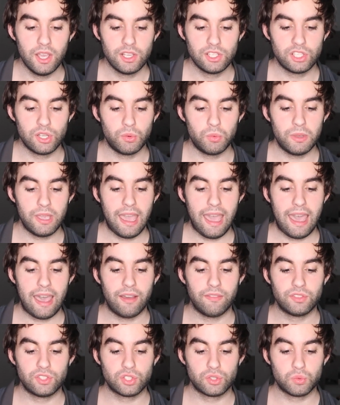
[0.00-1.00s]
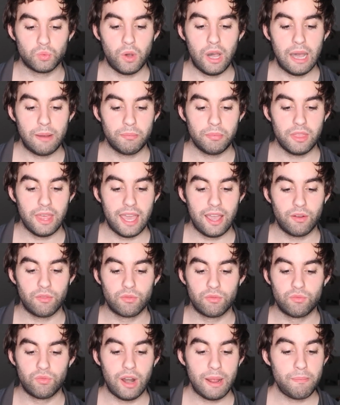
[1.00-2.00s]
So we have swap that
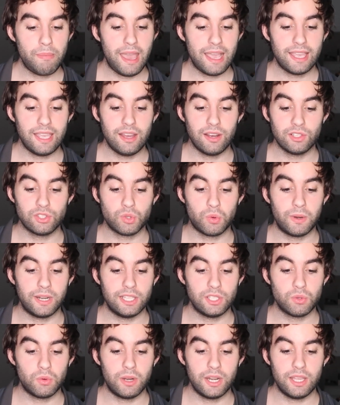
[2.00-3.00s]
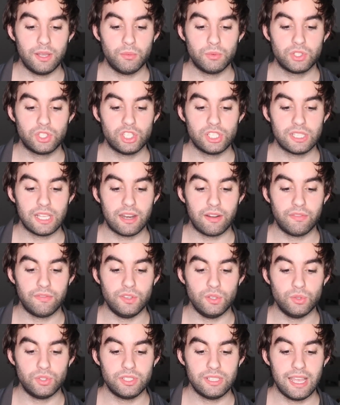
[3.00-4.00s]
right back here in 2020 was just at a
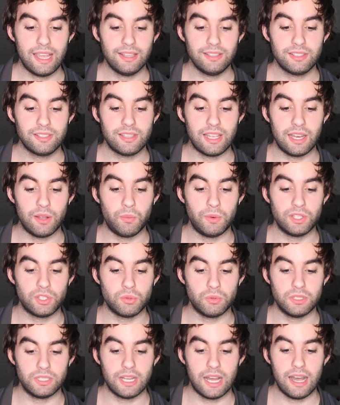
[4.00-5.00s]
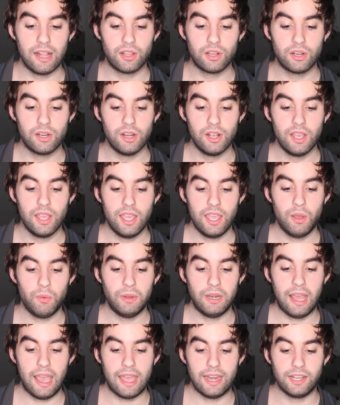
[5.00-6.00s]
few cents, then it went to $1, it
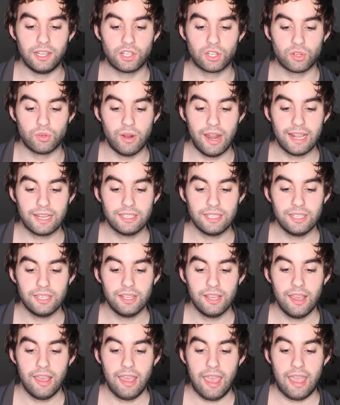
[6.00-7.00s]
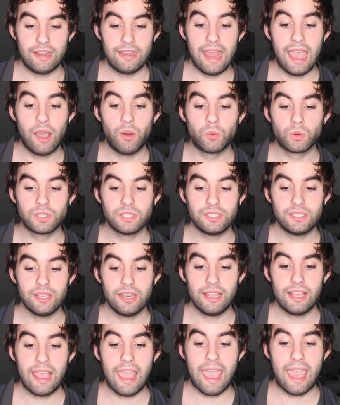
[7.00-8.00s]
went ahead and corrected, and now we're sitting